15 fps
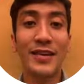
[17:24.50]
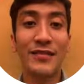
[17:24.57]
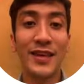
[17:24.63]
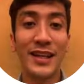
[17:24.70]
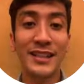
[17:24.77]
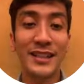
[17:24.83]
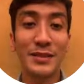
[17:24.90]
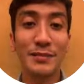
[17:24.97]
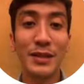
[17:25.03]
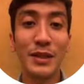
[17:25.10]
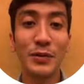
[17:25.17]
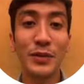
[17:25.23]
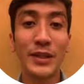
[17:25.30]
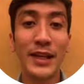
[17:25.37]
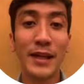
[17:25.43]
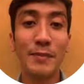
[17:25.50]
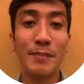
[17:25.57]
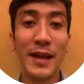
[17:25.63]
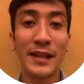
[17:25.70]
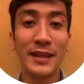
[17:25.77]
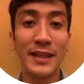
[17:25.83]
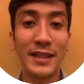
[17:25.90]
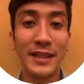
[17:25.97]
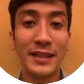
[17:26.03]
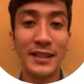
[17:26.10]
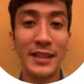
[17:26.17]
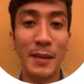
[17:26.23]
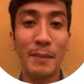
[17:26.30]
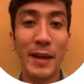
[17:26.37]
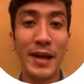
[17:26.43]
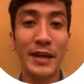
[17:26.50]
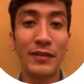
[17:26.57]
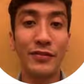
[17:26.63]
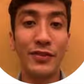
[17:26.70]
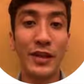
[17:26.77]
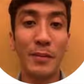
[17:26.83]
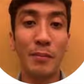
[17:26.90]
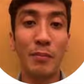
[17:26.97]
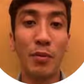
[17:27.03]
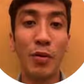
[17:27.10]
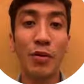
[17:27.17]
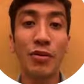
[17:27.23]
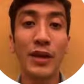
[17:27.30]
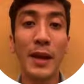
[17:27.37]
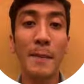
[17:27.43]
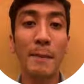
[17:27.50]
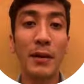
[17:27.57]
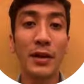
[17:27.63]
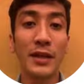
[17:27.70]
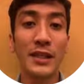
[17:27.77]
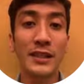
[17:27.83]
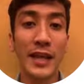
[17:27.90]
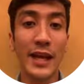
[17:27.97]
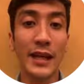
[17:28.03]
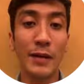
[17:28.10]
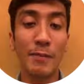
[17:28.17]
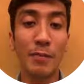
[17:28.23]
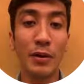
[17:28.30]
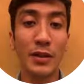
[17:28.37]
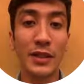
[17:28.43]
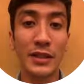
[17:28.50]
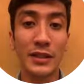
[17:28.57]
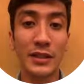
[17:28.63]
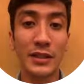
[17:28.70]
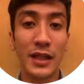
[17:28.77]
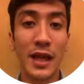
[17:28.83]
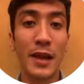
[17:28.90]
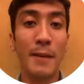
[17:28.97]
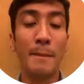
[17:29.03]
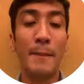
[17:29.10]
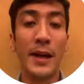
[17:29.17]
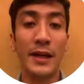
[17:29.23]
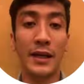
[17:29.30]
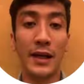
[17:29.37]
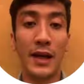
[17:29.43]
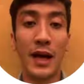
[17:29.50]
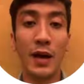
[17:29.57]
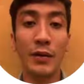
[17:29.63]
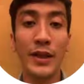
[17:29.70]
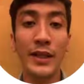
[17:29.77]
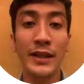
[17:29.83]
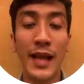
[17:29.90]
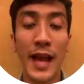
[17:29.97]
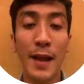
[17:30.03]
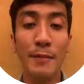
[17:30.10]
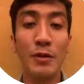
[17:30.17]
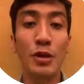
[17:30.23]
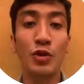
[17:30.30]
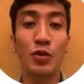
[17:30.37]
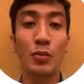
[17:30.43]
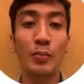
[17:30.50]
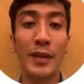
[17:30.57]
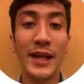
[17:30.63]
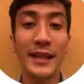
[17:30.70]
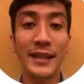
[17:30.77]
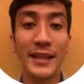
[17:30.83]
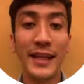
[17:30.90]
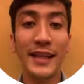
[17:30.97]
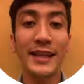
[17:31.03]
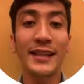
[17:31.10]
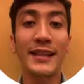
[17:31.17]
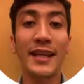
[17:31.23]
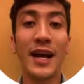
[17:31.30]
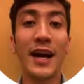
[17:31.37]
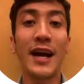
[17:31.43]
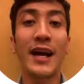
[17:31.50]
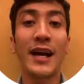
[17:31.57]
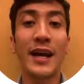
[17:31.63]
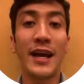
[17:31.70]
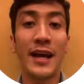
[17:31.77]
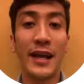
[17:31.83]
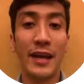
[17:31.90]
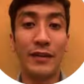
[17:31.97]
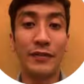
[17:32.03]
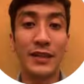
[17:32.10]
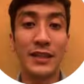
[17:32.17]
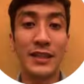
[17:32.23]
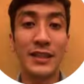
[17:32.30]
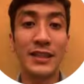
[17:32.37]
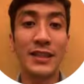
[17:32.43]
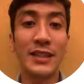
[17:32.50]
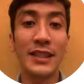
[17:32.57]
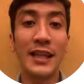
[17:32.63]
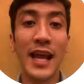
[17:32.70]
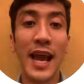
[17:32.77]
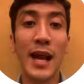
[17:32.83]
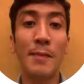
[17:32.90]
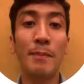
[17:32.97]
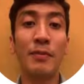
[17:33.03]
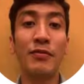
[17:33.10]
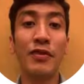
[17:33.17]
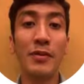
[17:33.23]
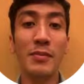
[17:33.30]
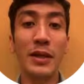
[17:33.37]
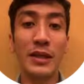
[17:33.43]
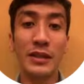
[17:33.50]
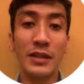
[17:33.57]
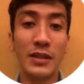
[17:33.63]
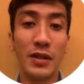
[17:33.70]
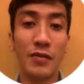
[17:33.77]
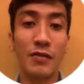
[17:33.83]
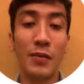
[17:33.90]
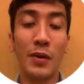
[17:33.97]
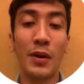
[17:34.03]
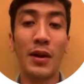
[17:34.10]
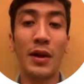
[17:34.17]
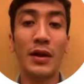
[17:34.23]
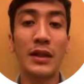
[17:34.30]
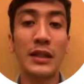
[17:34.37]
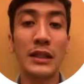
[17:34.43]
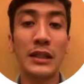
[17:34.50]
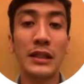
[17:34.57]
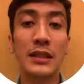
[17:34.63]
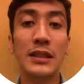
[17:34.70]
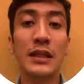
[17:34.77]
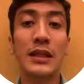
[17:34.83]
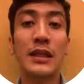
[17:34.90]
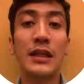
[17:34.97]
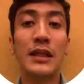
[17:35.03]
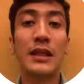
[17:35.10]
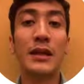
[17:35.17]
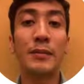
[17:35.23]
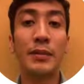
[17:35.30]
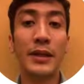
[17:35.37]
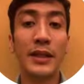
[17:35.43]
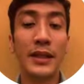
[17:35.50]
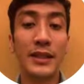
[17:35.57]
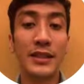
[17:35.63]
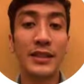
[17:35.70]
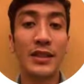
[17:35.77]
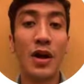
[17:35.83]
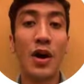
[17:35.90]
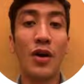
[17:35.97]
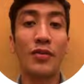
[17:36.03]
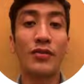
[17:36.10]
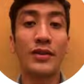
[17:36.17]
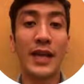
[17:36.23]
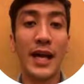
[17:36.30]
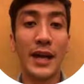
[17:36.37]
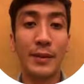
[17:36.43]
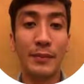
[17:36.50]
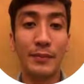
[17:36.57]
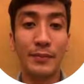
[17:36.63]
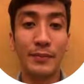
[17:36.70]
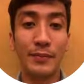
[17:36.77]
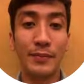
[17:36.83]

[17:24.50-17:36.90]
Flexible working patterns benefit both employees and employers by allowing them to maintain their efficiency and performance for longer periods of time.